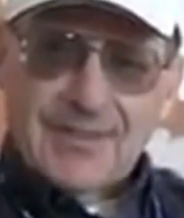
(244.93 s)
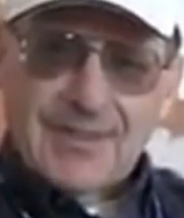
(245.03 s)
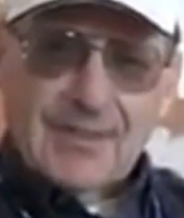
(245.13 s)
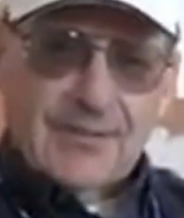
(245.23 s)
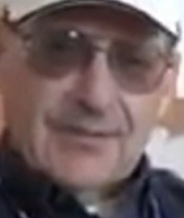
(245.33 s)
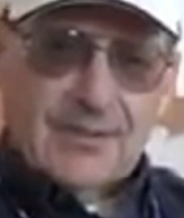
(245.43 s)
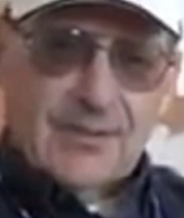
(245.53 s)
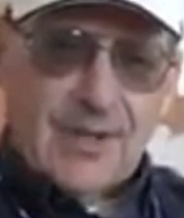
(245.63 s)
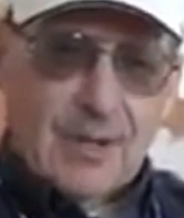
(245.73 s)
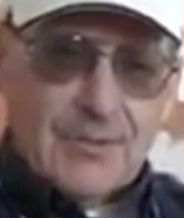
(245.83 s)
And
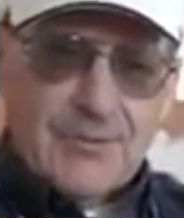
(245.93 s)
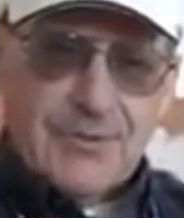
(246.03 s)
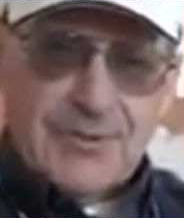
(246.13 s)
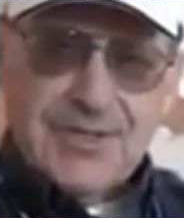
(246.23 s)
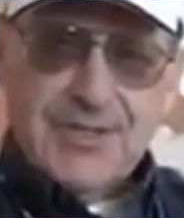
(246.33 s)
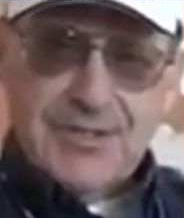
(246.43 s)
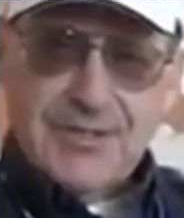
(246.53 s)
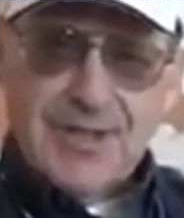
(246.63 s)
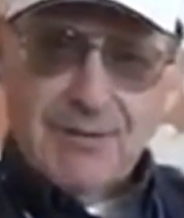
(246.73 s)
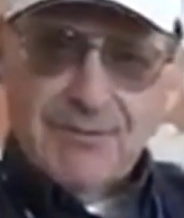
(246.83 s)
so I was for the
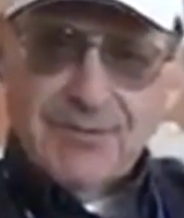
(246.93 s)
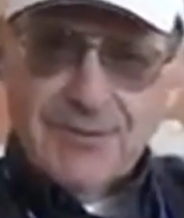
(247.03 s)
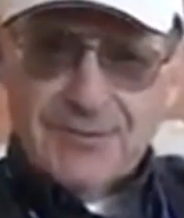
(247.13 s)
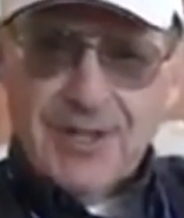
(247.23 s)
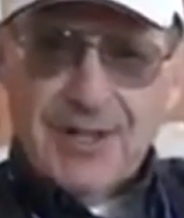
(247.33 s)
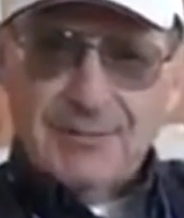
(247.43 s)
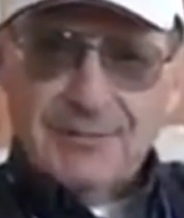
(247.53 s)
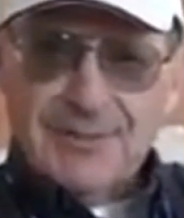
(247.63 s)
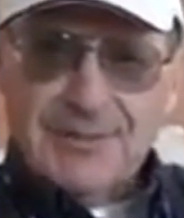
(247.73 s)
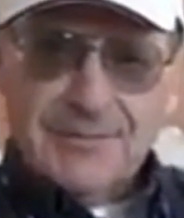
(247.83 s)
kids and they were for the
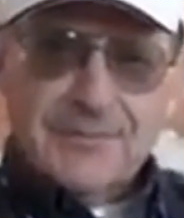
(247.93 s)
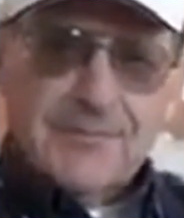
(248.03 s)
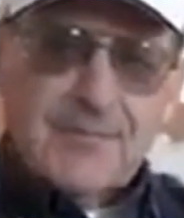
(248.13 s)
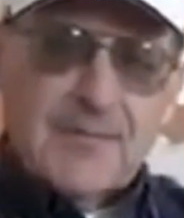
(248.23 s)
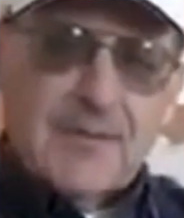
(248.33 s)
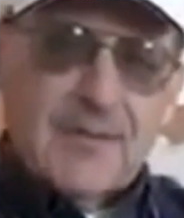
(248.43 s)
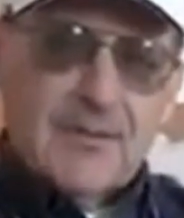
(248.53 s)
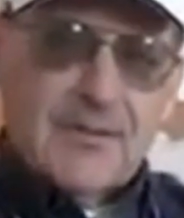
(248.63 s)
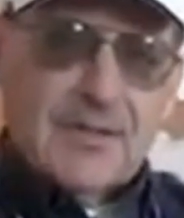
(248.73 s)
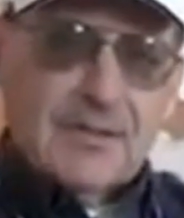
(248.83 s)
jobs.
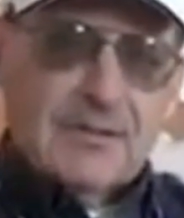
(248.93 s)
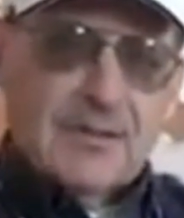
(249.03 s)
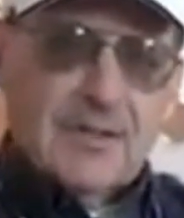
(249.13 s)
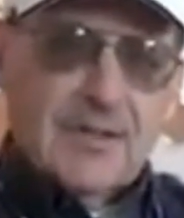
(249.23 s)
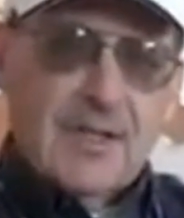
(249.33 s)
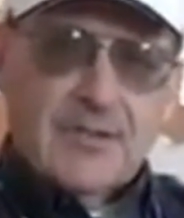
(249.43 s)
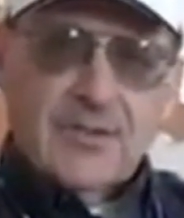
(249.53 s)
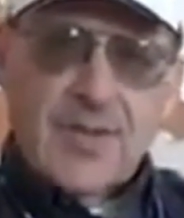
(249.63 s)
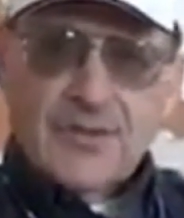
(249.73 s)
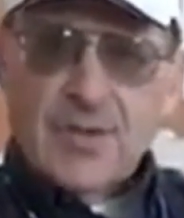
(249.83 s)
Mm-hmm. Okay. And
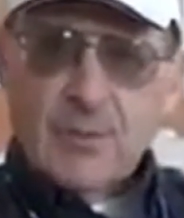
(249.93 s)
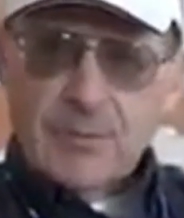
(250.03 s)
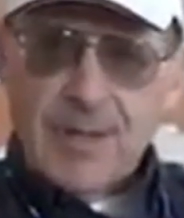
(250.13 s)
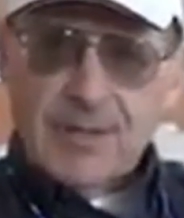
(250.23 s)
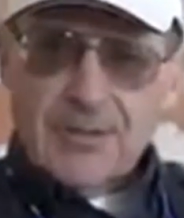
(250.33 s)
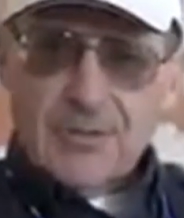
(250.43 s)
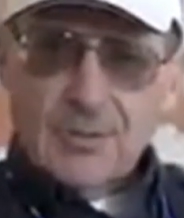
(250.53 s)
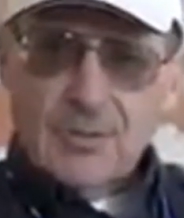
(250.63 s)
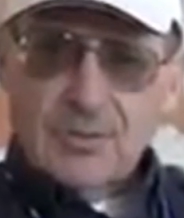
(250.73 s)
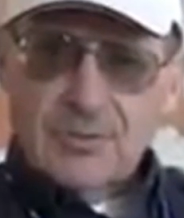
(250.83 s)
so that's how I went back to
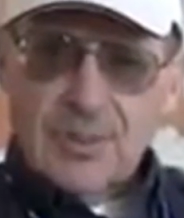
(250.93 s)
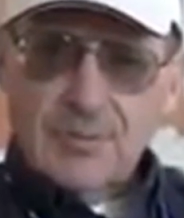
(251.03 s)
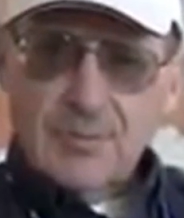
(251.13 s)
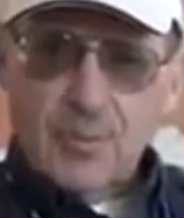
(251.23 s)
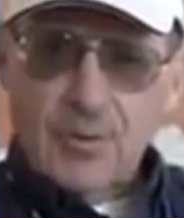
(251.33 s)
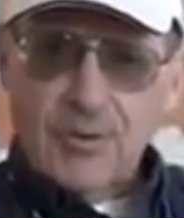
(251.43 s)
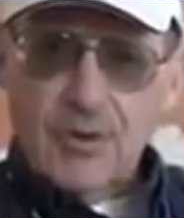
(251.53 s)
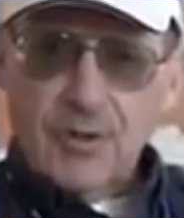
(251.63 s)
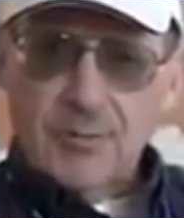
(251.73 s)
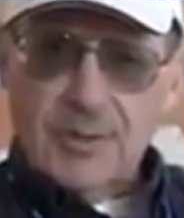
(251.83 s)
school up in Portland,
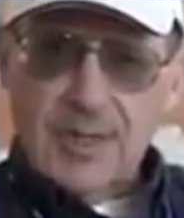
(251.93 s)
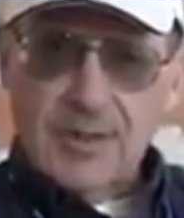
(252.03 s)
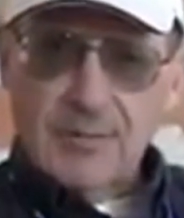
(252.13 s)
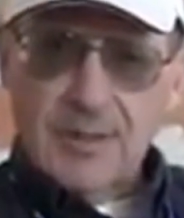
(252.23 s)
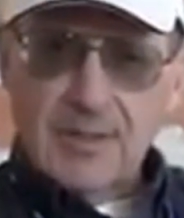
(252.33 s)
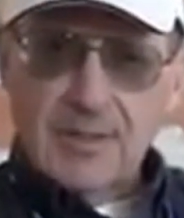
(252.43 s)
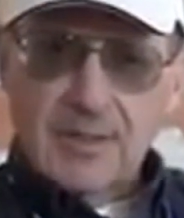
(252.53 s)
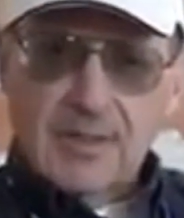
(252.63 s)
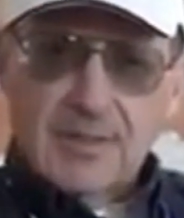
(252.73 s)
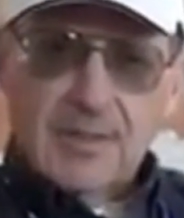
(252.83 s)
Oregon, became a
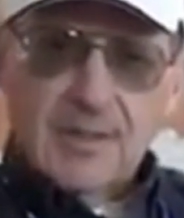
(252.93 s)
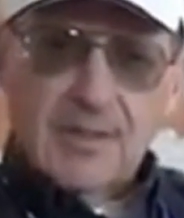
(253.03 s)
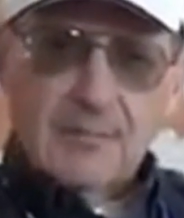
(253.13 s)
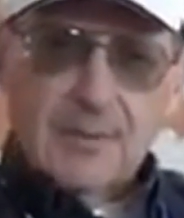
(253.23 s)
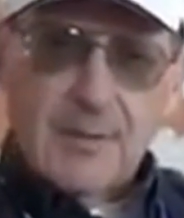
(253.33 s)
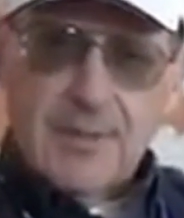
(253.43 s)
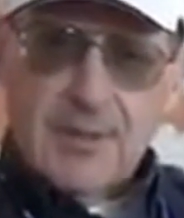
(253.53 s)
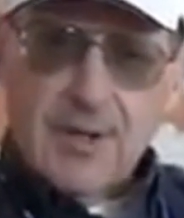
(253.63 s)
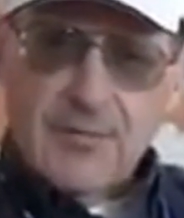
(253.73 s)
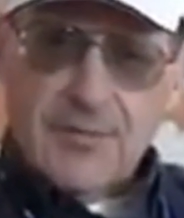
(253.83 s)
primary
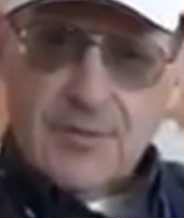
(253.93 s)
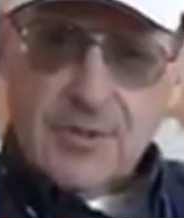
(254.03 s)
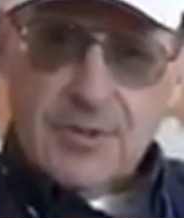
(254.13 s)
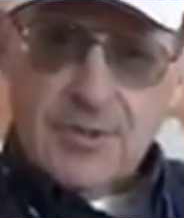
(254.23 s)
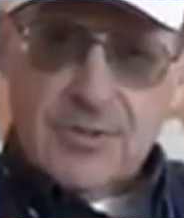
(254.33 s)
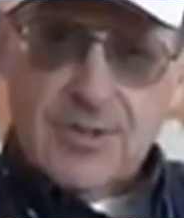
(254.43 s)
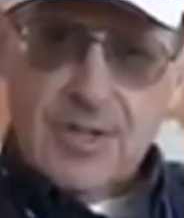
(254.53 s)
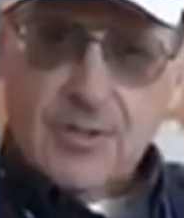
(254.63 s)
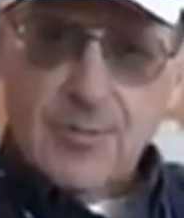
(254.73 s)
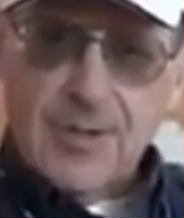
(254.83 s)
care physician as a
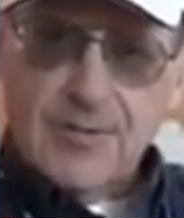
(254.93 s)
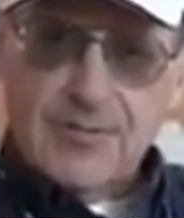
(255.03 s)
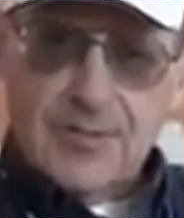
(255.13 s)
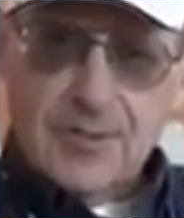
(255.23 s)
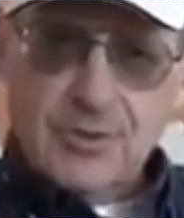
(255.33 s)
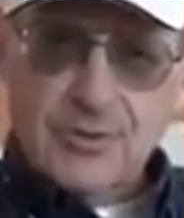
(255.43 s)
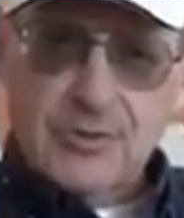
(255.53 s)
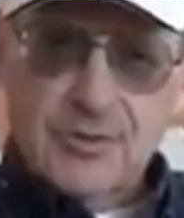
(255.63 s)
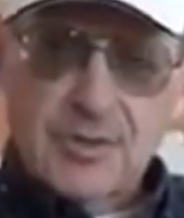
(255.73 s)
naturopathic physician